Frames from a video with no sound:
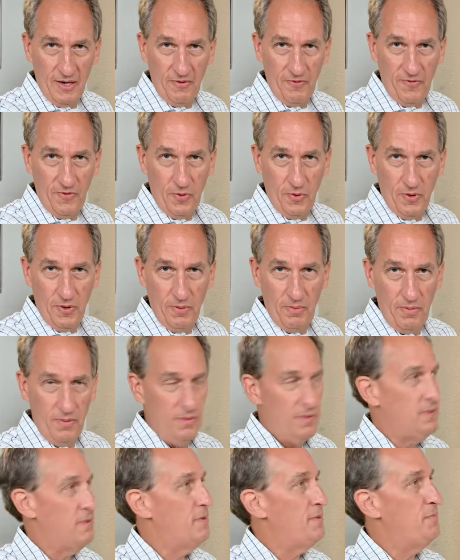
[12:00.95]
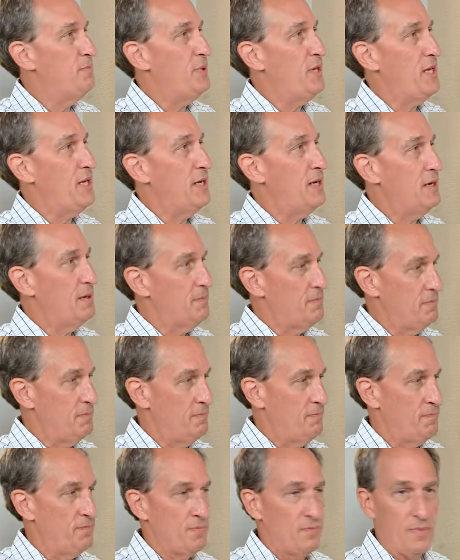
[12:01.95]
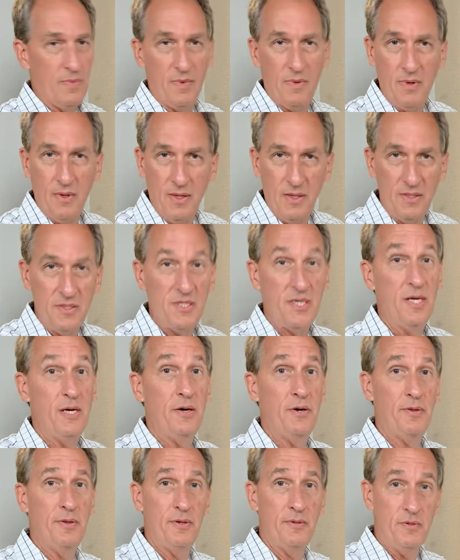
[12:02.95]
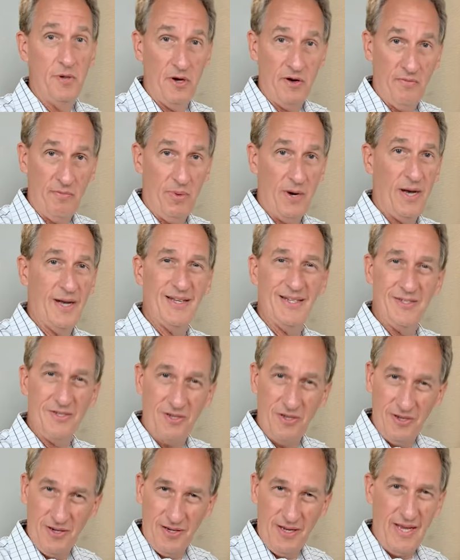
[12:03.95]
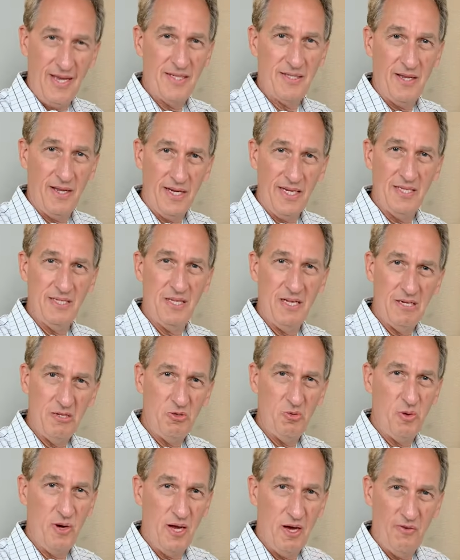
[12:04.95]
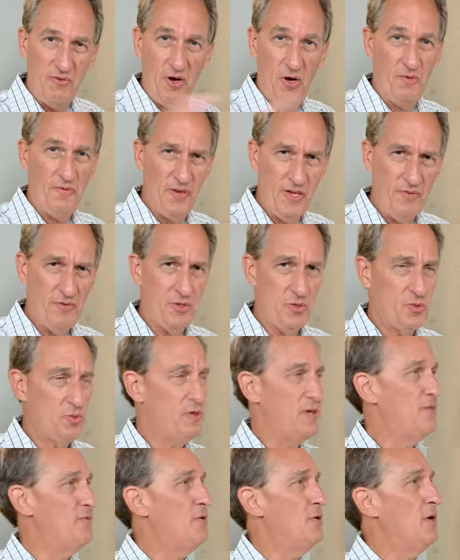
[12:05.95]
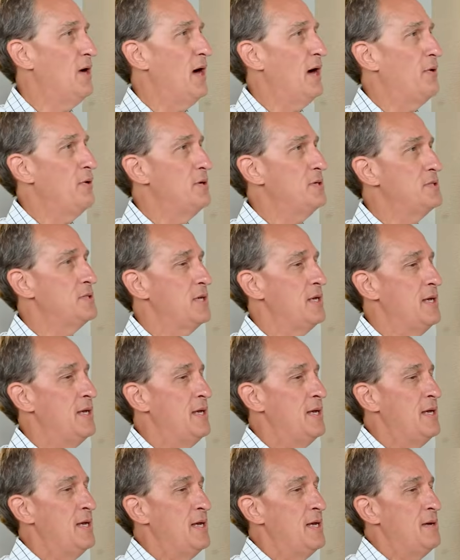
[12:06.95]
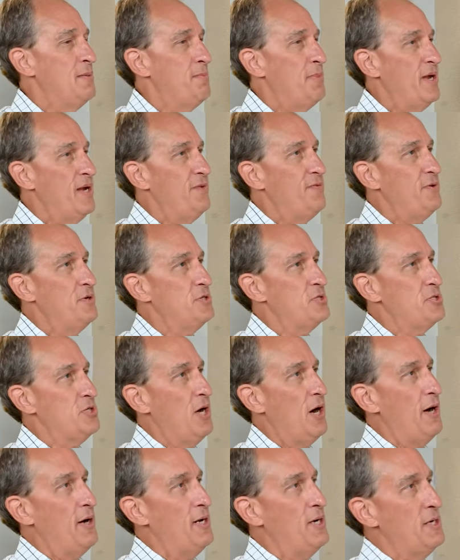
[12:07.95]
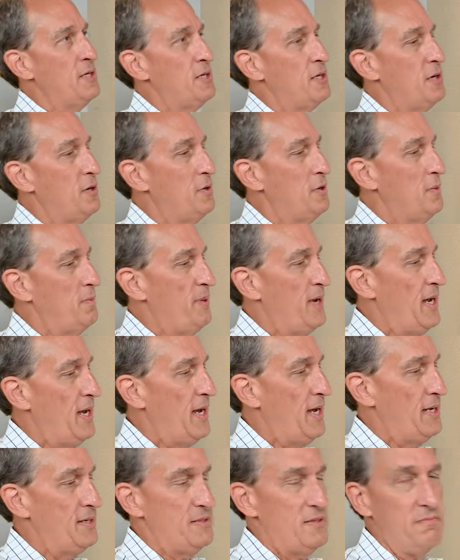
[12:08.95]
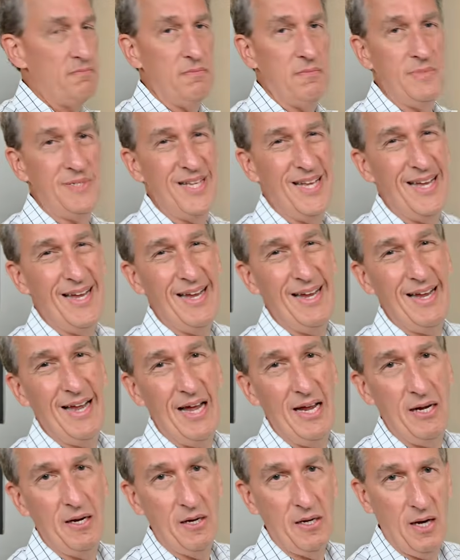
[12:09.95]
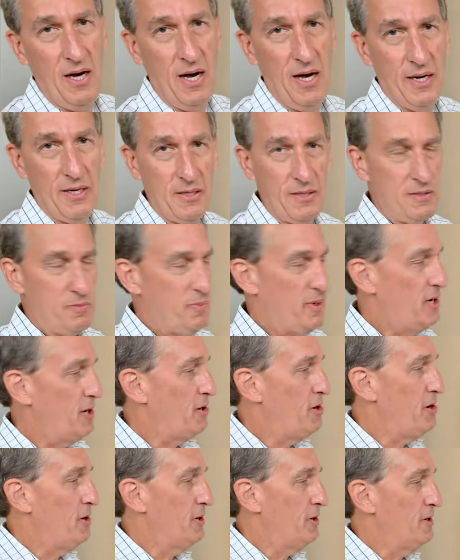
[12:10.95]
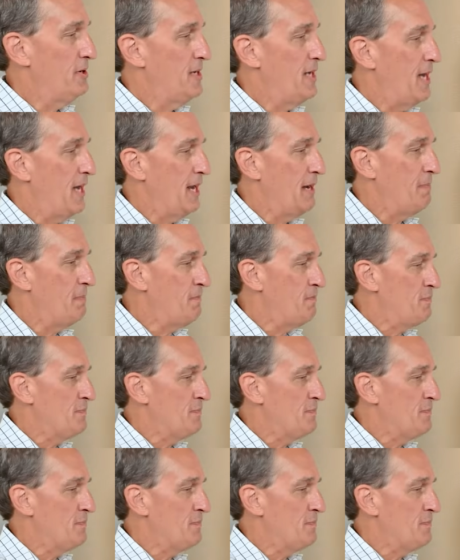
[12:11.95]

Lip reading: at 4 p.m. Still, the nerve block is going to last, like I said, 12, hopefully even 24 hours. But if you're starting to go to bed, say 8 o'clock, been a longer day,